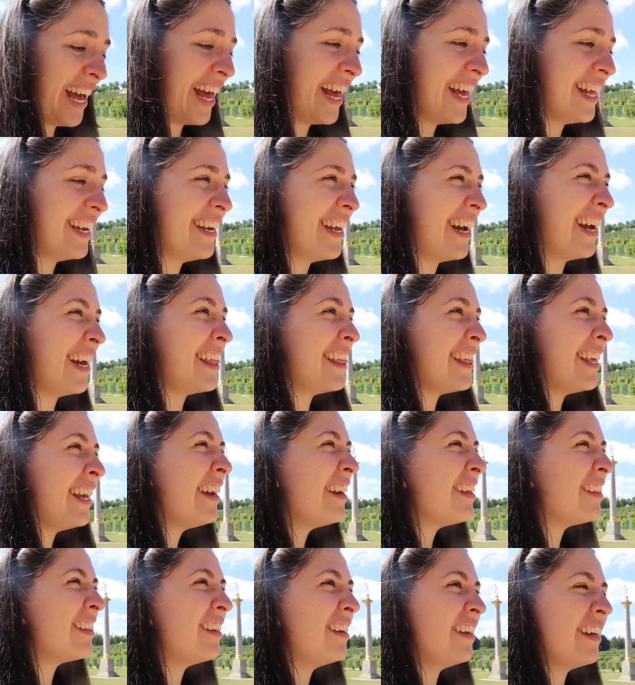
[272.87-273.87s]
And I
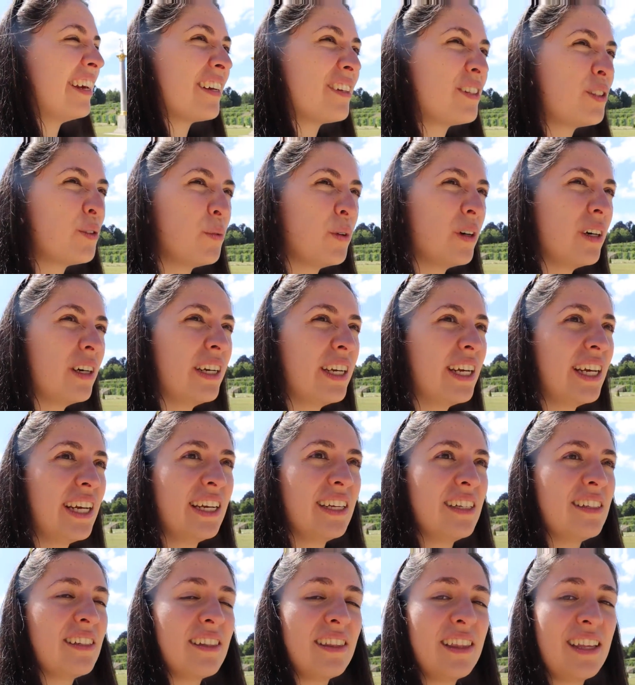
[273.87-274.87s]
think the next one
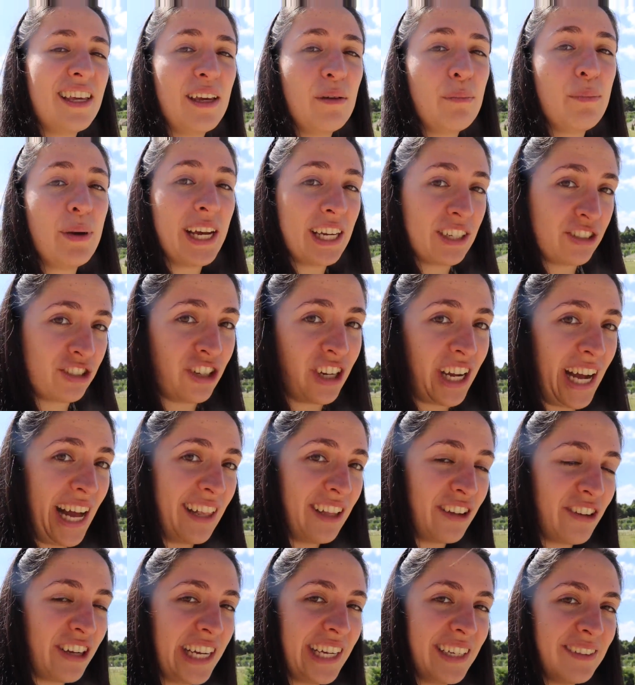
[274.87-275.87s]
is the Picture
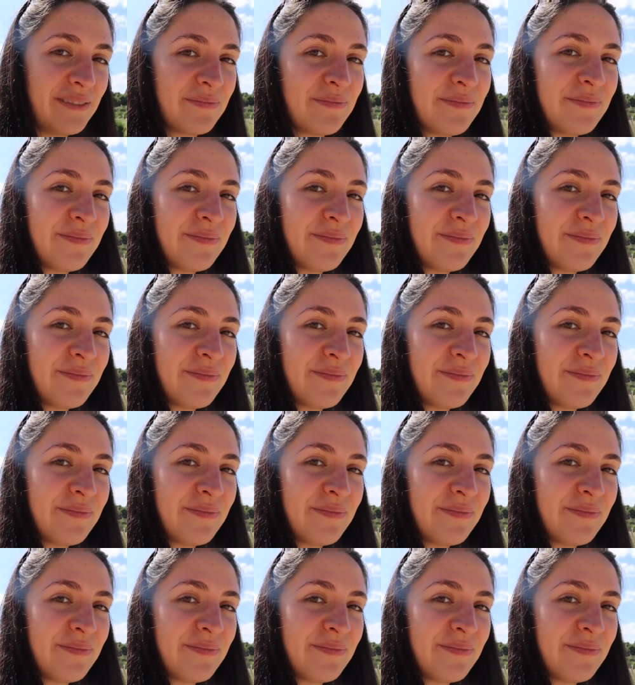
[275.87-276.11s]
Gallery.